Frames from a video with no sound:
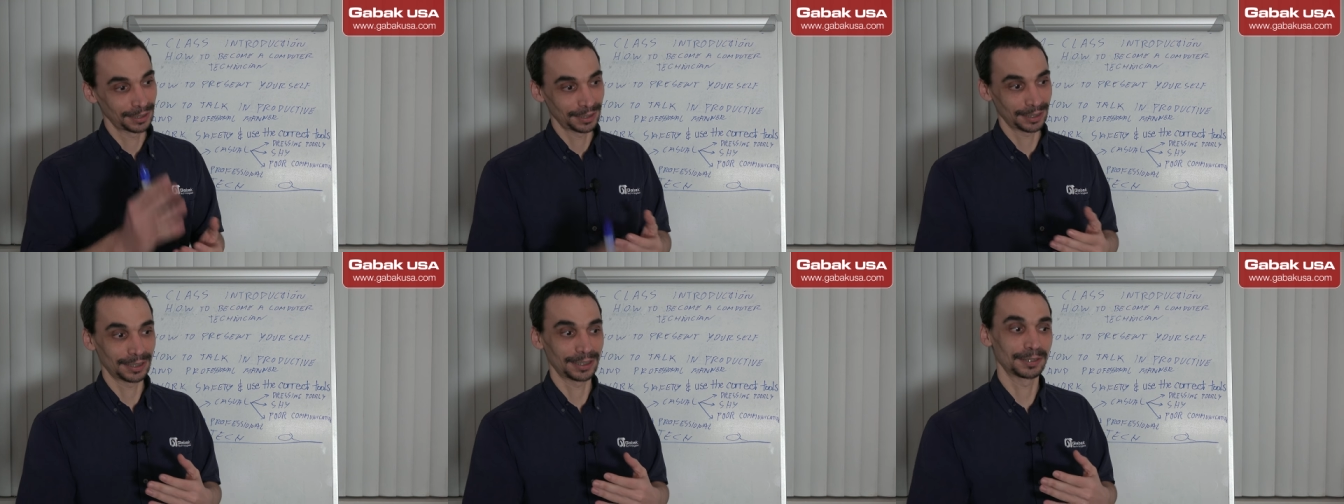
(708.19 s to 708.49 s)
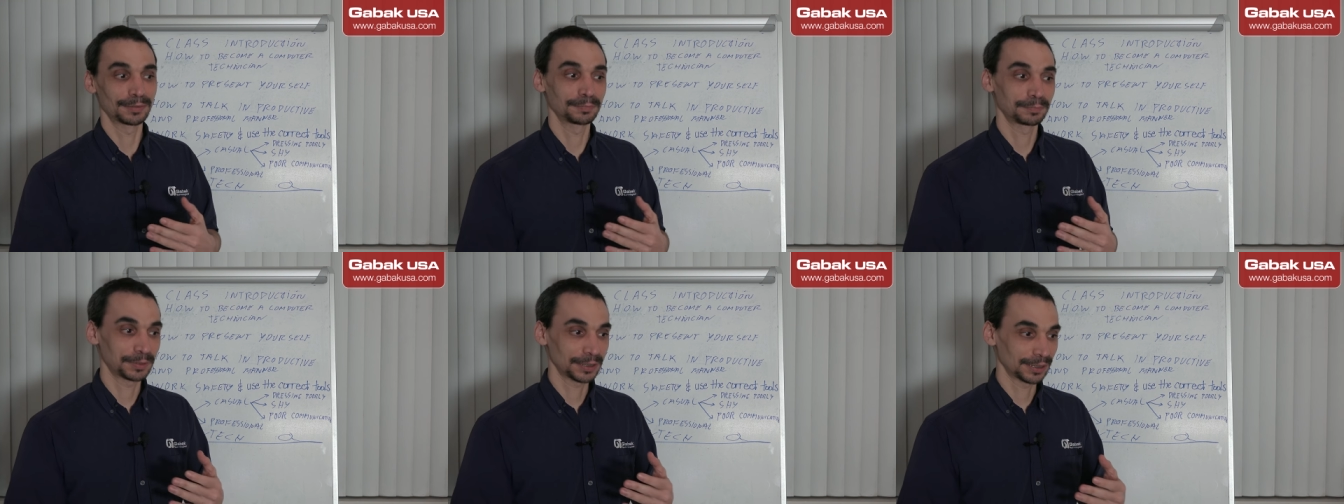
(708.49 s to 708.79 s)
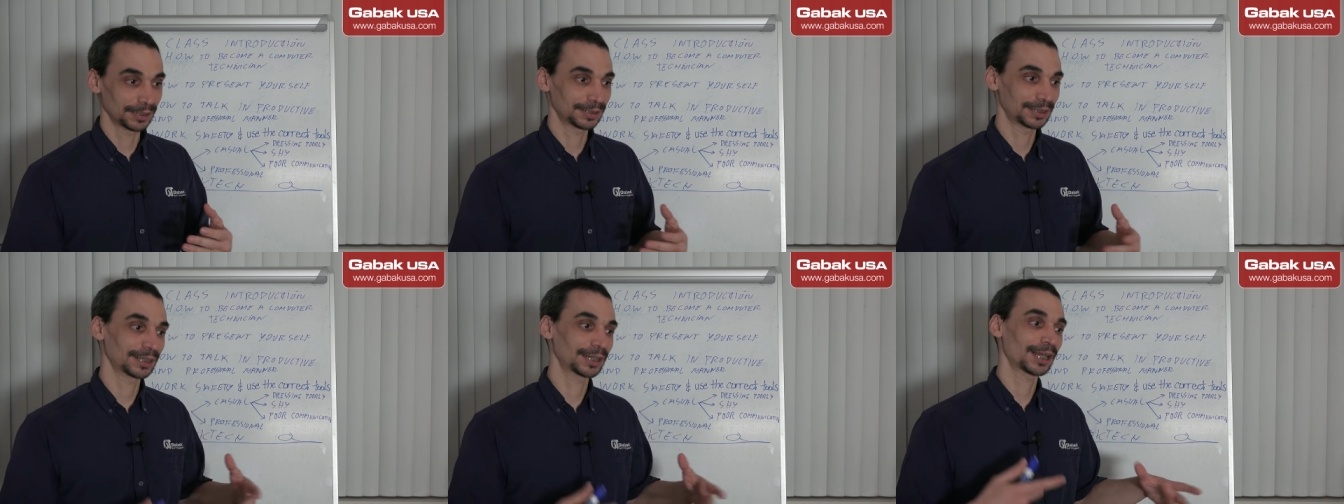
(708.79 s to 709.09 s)
Um,
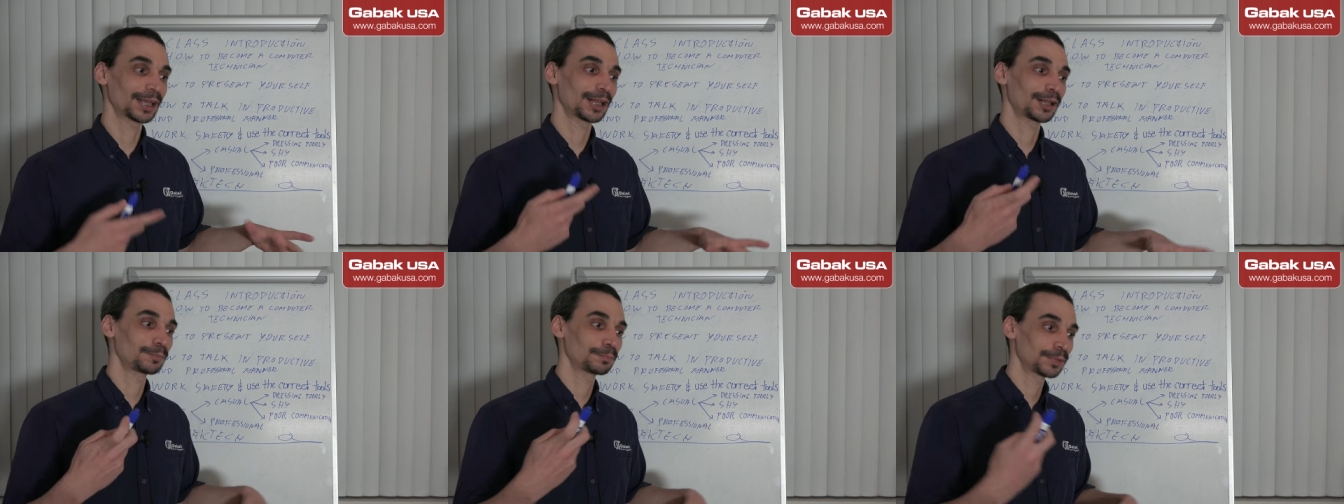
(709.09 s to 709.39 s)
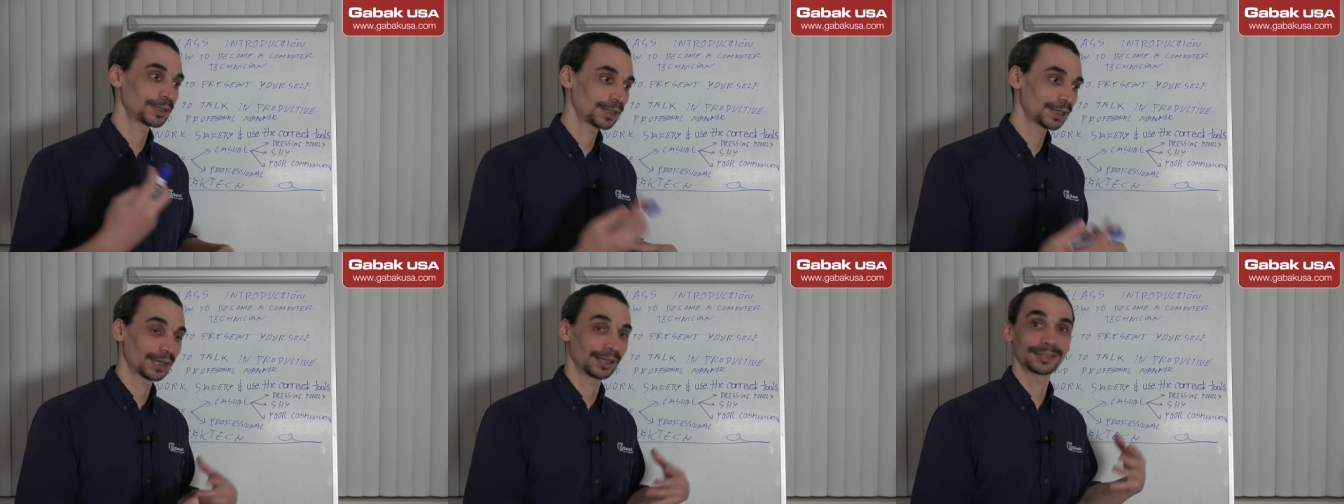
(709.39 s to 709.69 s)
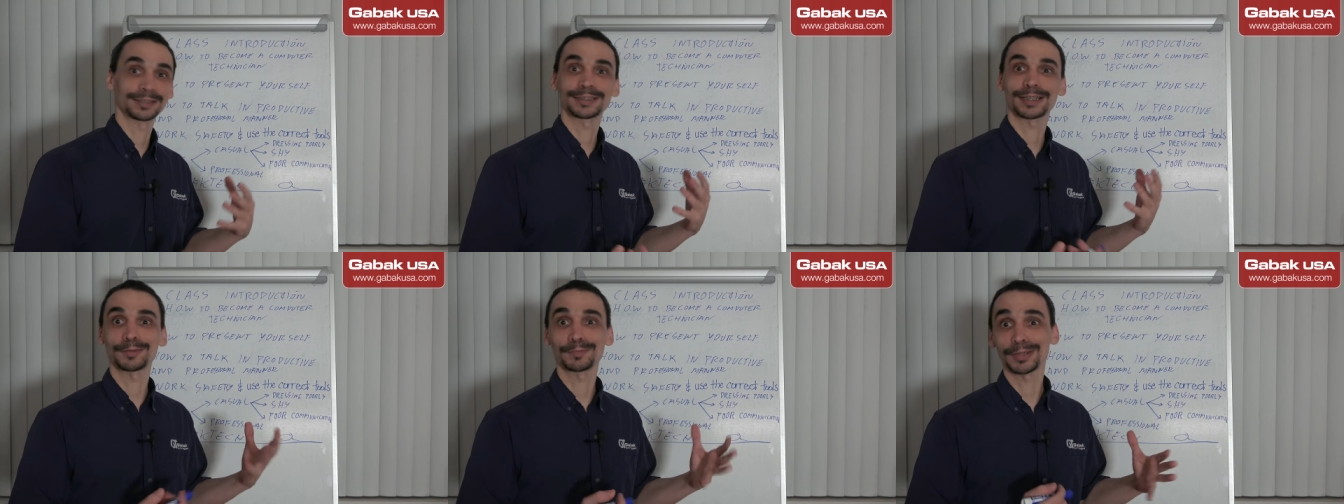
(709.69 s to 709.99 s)
please help me,
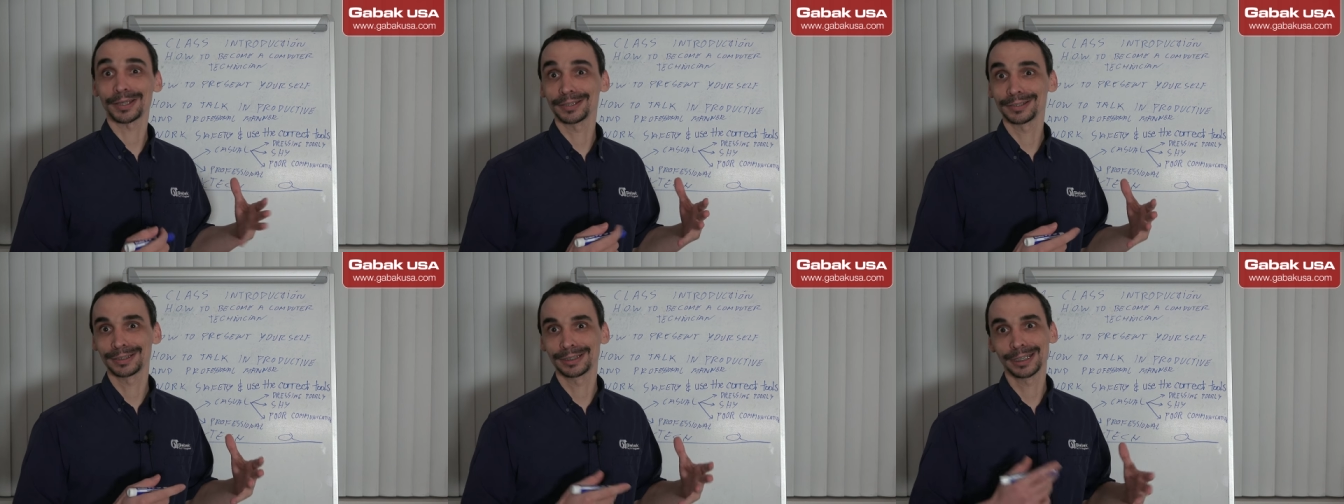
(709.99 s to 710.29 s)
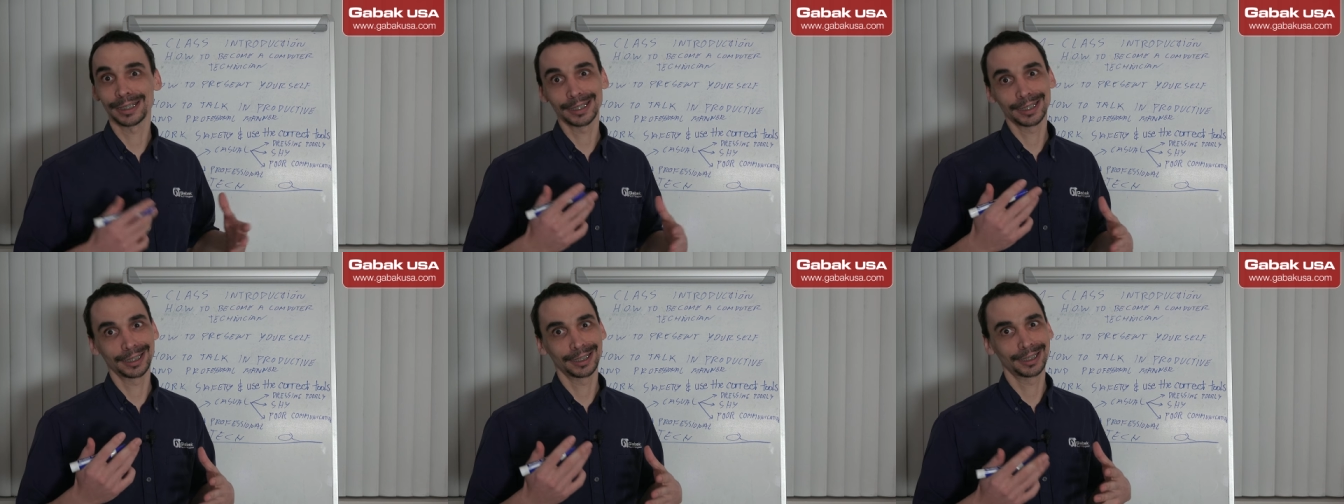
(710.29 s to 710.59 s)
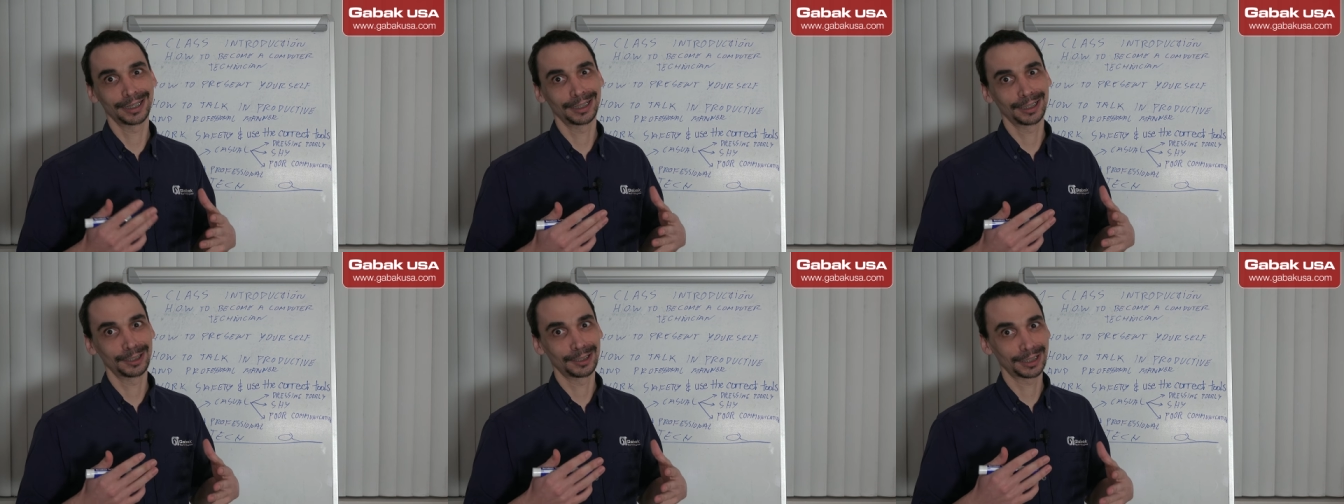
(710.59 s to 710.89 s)
and sometimes
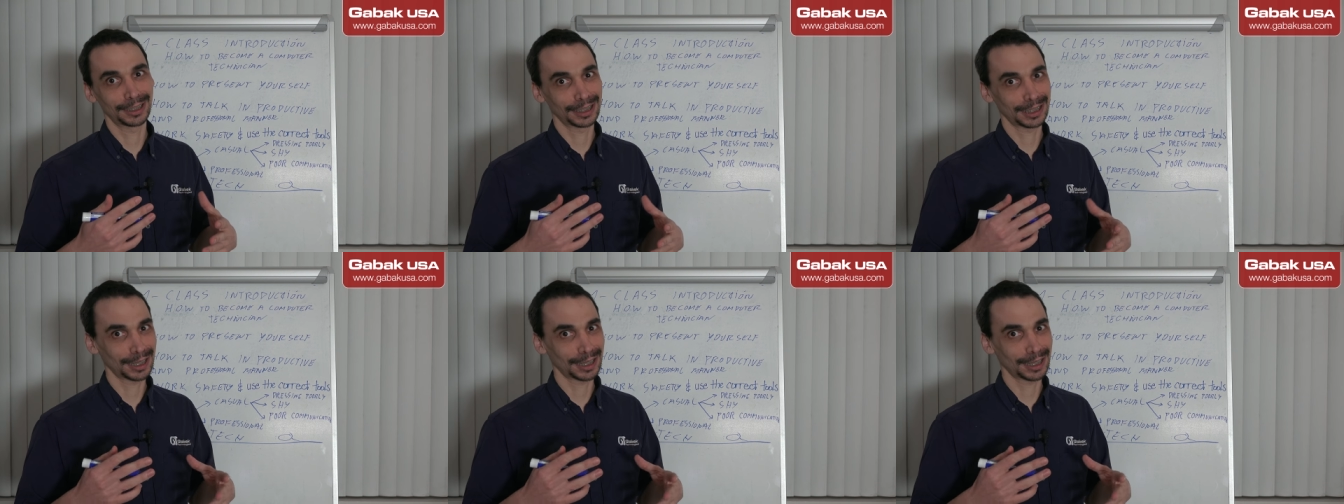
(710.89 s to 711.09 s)
they